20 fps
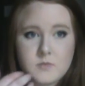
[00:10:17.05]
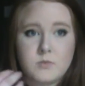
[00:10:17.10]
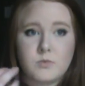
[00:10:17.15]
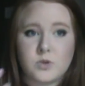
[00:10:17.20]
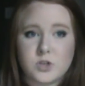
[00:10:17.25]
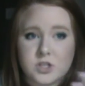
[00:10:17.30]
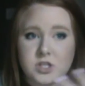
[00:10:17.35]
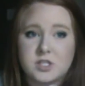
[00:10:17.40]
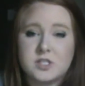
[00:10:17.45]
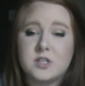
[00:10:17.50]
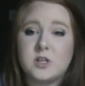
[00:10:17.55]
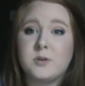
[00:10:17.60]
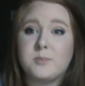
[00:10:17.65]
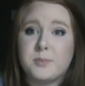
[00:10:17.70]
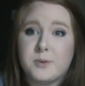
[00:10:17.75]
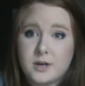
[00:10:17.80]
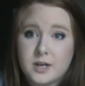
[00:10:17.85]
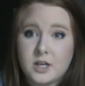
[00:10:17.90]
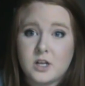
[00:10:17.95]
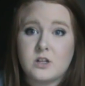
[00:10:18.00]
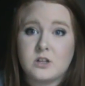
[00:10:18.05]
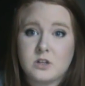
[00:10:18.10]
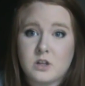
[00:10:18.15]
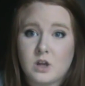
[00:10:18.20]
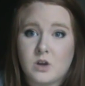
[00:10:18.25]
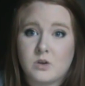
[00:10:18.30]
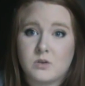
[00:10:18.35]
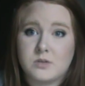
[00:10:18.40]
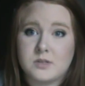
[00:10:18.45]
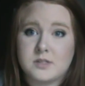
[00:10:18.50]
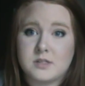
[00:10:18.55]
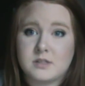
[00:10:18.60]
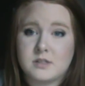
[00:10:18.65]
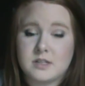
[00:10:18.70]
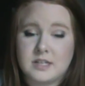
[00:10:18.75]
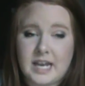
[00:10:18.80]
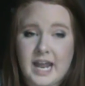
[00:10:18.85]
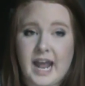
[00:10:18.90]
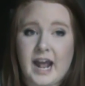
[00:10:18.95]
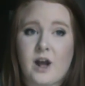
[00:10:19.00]
We're still pretty close
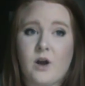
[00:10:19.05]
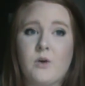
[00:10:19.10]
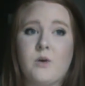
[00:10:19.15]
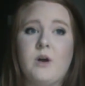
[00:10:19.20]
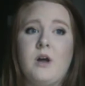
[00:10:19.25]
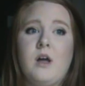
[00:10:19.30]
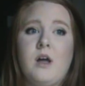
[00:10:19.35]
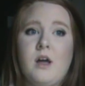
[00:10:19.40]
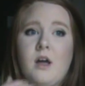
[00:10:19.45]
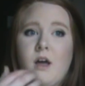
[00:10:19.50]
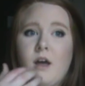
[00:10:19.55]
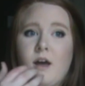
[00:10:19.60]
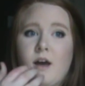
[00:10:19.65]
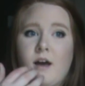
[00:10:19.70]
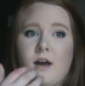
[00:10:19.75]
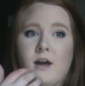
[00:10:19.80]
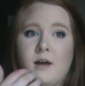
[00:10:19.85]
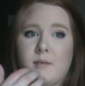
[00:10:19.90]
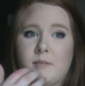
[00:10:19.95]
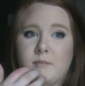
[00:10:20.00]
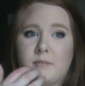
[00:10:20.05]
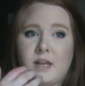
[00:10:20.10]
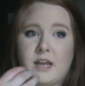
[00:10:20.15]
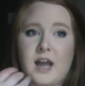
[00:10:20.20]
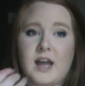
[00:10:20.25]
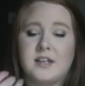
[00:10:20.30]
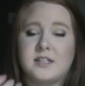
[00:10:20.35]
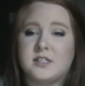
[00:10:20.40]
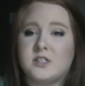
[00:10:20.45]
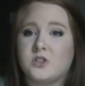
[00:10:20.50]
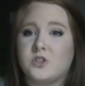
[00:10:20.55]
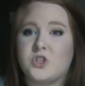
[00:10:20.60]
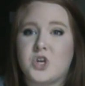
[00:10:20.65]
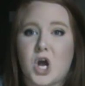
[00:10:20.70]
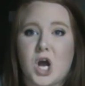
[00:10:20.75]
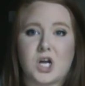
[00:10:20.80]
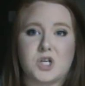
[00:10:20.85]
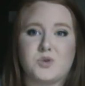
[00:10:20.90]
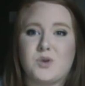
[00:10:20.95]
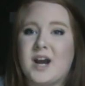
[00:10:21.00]
now. Like, I still
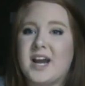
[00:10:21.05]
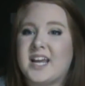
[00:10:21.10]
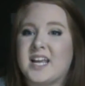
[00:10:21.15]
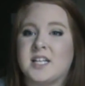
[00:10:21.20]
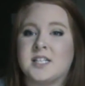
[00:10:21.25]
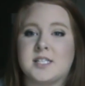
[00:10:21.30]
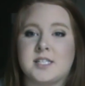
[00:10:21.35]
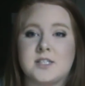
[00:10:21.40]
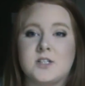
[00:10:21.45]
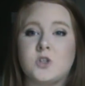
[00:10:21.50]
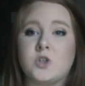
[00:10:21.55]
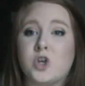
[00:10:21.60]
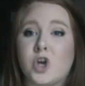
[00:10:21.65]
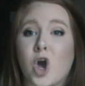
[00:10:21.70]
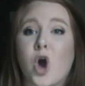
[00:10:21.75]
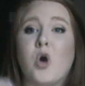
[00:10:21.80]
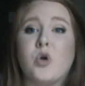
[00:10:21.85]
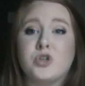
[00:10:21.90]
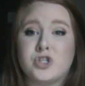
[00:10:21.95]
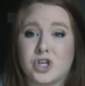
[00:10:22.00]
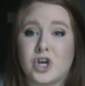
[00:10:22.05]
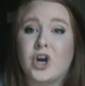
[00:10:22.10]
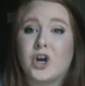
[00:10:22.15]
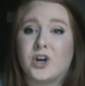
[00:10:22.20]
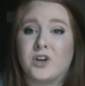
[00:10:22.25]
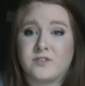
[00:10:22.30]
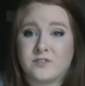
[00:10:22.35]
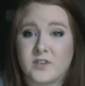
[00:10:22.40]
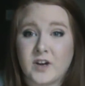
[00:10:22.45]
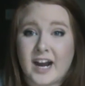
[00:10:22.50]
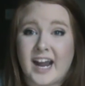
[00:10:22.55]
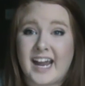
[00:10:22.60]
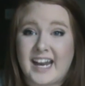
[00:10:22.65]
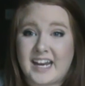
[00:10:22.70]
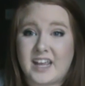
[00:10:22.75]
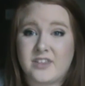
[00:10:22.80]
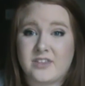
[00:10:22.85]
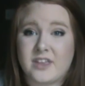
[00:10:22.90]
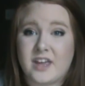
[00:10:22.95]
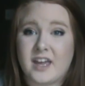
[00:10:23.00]
talk to her. I can still go to her for
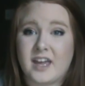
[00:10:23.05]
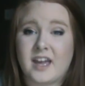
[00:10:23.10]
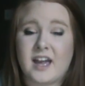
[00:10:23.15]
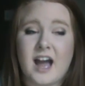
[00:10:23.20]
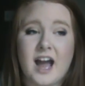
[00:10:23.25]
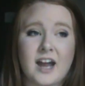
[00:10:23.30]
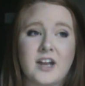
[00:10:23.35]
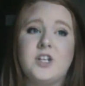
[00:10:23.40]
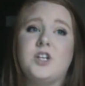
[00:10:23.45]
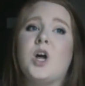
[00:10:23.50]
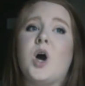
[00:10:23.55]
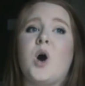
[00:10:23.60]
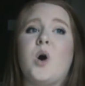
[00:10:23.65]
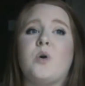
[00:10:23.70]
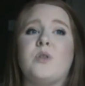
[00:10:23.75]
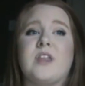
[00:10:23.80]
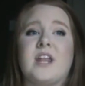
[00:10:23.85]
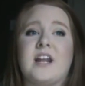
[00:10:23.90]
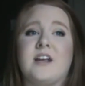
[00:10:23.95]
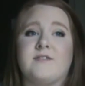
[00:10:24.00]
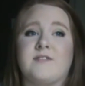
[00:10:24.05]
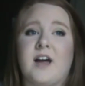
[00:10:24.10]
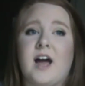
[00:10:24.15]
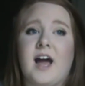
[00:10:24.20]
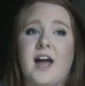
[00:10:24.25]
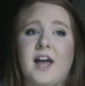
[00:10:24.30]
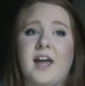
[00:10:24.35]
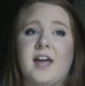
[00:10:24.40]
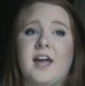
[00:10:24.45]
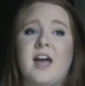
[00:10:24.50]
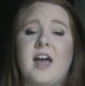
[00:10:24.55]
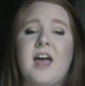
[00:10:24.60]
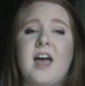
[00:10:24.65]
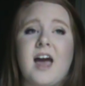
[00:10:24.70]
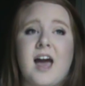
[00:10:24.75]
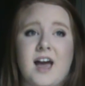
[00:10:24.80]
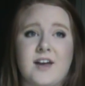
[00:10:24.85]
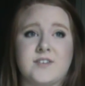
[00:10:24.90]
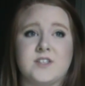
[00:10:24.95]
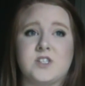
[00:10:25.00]
anything. I know that if I
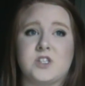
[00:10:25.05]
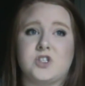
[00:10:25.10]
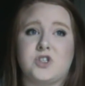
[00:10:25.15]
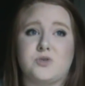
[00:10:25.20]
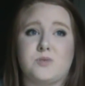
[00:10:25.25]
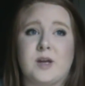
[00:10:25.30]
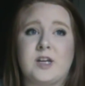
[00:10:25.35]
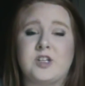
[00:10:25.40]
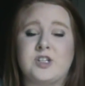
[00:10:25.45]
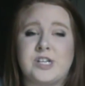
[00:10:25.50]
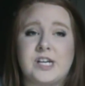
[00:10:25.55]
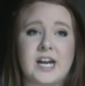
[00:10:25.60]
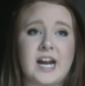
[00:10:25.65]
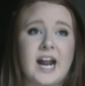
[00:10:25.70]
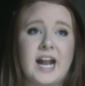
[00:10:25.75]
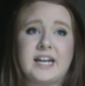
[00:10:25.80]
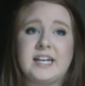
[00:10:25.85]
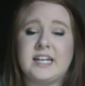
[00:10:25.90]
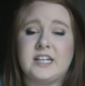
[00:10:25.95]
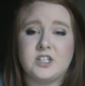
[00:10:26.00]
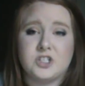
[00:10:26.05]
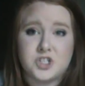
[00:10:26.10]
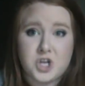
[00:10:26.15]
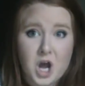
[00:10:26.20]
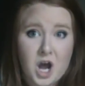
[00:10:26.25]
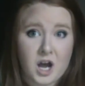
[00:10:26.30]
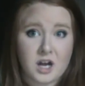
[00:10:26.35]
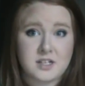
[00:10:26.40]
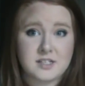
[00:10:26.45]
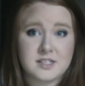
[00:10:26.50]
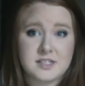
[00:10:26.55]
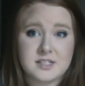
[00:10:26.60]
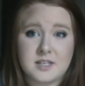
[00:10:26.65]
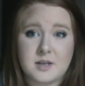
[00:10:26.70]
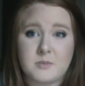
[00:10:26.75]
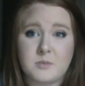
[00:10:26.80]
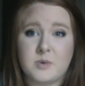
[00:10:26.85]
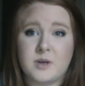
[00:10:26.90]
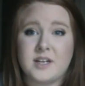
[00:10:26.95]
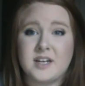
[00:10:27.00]
have a situation and I need to talk to
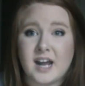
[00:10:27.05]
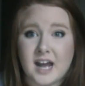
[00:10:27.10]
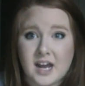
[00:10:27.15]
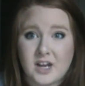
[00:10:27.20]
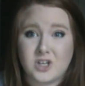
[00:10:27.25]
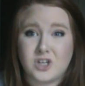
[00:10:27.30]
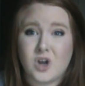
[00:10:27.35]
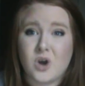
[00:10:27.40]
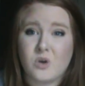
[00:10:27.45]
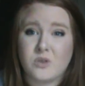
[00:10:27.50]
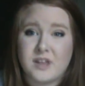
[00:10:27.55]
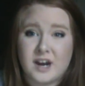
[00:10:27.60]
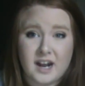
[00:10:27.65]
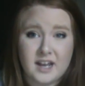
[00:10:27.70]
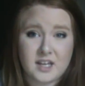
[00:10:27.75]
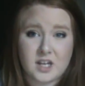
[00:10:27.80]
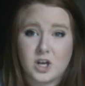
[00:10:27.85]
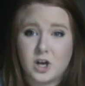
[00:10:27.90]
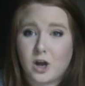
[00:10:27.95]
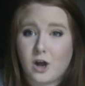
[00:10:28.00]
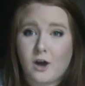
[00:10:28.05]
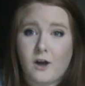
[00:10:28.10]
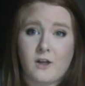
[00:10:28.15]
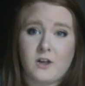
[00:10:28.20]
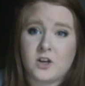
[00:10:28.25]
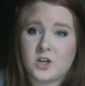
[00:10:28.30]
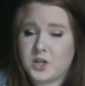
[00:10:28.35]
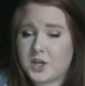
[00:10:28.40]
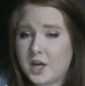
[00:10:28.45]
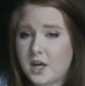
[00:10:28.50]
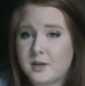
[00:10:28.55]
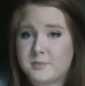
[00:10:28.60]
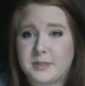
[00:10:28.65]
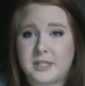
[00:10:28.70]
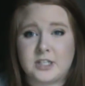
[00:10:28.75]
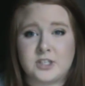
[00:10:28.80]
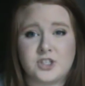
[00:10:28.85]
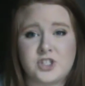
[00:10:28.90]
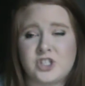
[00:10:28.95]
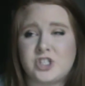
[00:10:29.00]
someone, I know that I can call her up
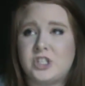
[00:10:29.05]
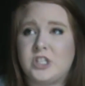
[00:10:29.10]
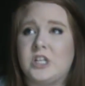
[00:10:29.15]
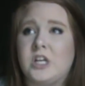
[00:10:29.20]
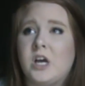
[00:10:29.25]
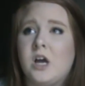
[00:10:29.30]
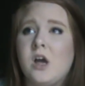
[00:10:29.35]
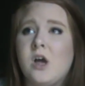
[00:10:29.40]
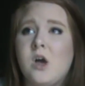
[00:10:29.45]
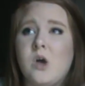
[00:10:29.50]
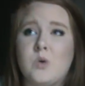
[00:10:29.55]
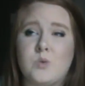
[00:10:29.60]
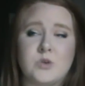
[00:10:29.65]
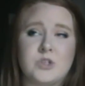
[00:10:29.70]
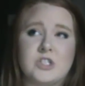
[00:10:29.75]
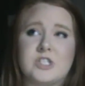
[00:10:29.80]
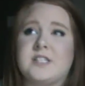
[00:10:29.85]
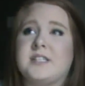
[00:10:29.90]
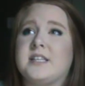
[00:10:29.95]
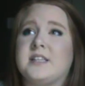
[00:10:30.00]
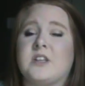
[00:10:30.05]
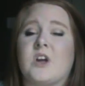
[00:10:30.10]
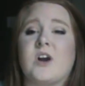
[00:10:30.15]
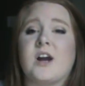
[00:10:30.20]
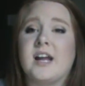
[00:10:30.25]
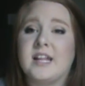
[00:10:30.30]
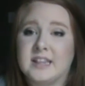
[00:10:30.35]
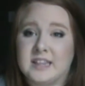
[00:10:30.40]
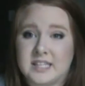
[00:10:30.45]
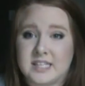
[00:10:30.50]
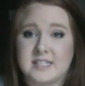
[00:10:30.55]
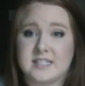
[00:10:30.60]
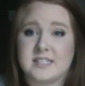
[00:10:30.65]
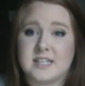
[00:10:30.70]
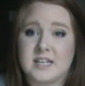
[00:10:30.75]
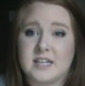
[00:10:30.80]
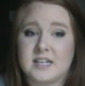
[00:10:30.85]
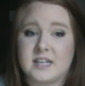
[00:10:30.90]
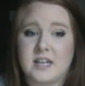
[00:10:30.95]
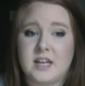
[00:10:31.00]
and she will just sit there and
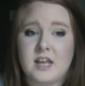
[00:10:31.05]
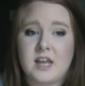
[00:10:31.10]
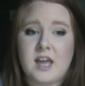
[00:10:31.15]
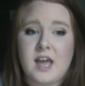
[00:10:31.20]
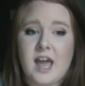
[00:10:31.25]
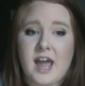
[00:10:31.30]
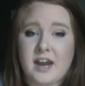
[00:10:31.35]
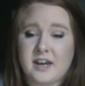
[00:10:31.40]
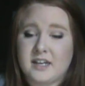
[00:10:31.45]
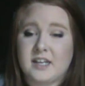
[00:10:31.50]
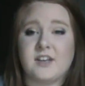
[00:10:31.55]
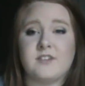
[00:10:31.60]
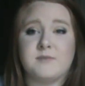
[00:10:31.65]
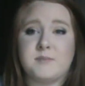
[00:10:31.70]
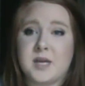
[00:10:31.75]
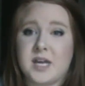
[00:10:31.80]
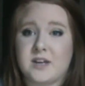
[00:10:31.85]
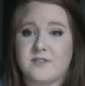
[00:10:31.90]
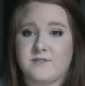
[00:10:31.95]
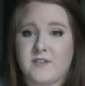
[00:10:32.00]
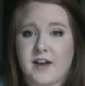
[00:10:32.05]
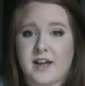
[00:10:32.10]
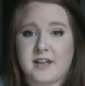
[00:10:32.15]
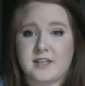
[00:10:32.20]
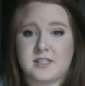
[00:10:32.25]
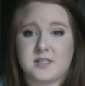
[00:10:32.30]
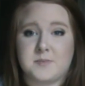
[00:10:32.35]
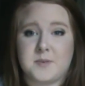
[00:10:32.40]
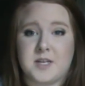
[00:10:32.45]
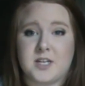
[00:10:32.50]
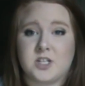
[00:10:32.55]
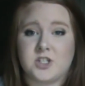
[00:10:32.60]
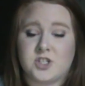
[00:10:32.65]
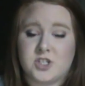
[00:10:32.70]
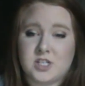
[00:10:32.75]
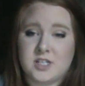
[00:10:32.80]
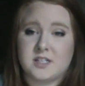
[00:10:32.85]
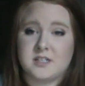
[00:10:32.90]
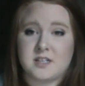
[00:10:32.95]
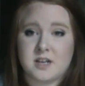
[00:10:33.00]
listen and give me advice because
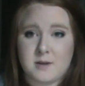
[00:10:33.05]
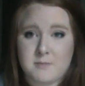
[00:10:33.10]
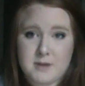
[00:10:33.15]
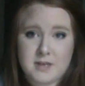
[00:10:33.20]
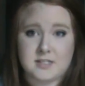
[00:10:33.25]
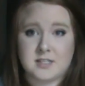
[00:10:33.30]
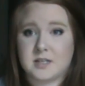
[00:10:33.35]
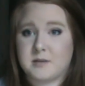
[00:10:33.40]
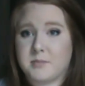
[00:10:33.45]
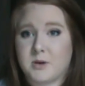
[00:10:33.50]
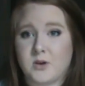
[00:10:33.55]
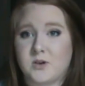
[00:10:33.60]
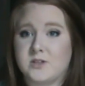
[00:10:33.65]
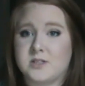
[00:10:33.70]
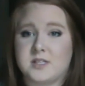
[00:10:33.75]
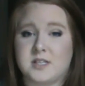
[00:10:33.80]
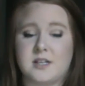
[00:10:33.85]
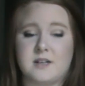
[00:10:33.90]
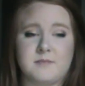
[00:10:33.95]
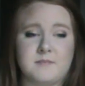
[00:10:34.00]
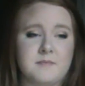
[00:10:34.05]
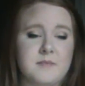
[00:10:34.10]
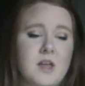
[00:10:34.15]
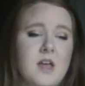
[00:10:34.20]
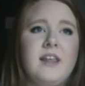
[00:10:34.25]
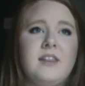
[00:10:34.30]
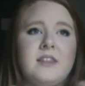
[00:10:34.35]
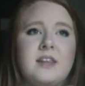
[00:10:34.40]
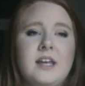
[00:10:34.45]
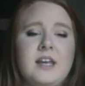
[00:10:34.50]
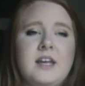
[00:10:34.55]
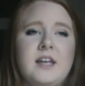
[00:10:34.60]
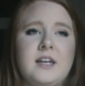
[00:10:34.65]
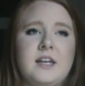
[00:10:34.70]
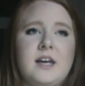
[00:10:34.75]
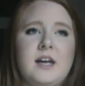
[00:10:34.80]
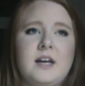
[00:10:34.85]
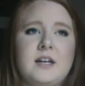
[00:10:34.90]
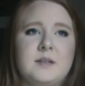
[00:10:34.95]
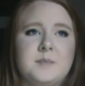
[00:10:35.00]
she is an amazing person. And
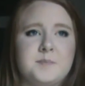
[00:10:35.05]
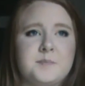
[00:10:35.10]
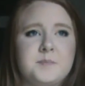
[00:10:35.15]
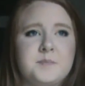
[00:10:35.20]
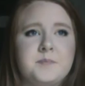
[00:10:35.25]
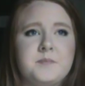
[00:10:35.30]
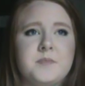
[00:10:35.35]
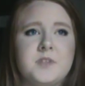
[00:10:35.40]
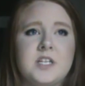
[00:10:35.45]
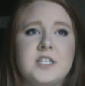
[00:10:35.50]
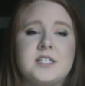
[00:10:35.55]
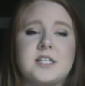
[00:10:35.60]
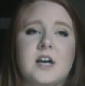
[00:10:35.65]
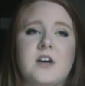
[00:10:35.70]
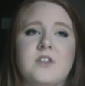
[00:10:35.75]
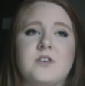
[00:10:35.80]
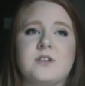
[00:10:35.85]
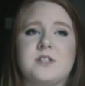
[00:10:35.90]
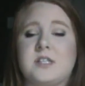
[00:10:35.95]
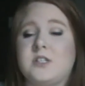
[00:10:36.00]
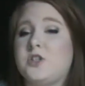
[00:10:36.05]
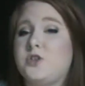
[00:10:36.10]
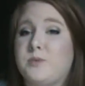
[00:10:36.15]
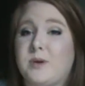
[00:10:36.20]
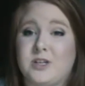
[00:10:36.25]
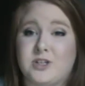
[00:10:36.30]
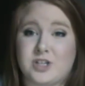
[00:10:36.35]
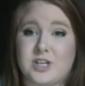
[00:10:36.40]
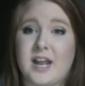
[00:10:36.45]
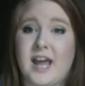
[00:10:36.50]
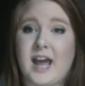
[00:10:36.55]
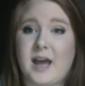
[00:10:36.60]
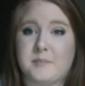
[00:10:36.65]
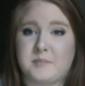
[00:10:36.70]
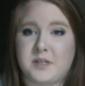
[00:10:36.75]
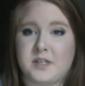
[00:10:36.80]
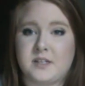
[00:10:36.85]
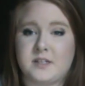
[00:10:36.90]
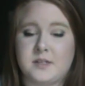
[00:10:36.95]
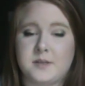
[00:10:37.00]
then this other situation
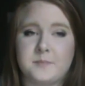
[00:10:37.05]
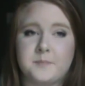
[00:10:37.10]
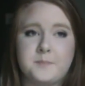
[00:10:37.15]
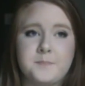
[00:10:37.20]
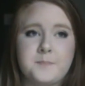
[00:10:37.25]
happened.